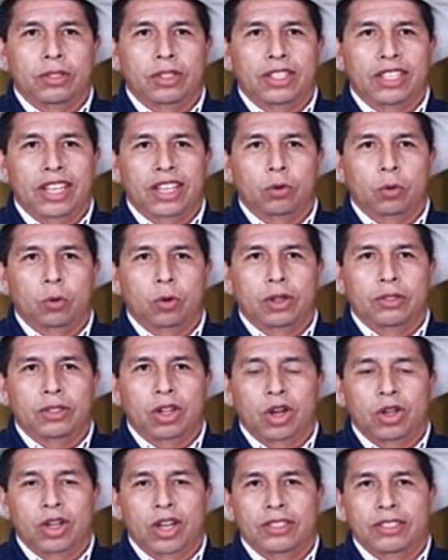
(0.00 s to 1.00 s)

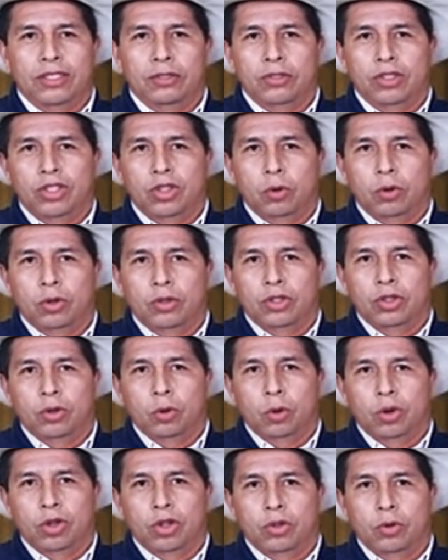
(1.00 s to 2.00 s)
G1 are individuals
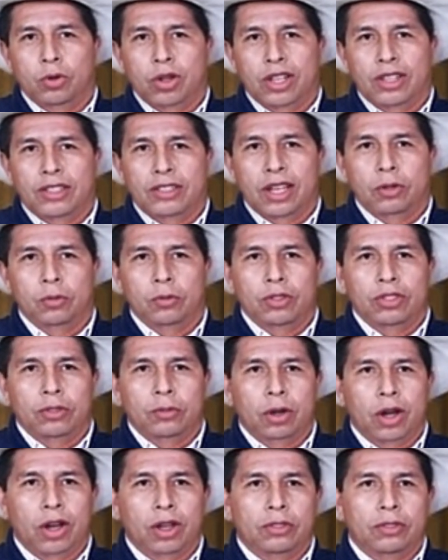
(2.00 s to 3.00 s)
who are treated and
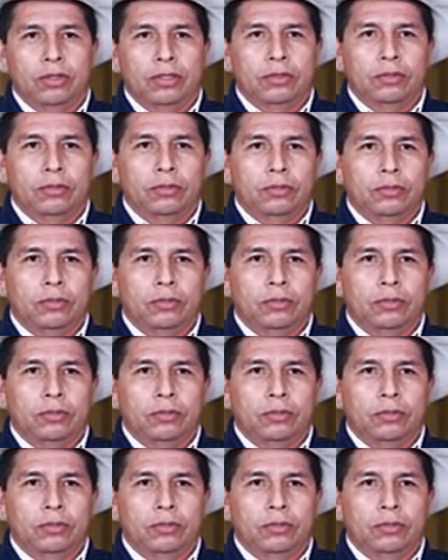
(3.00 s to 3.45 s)
respond.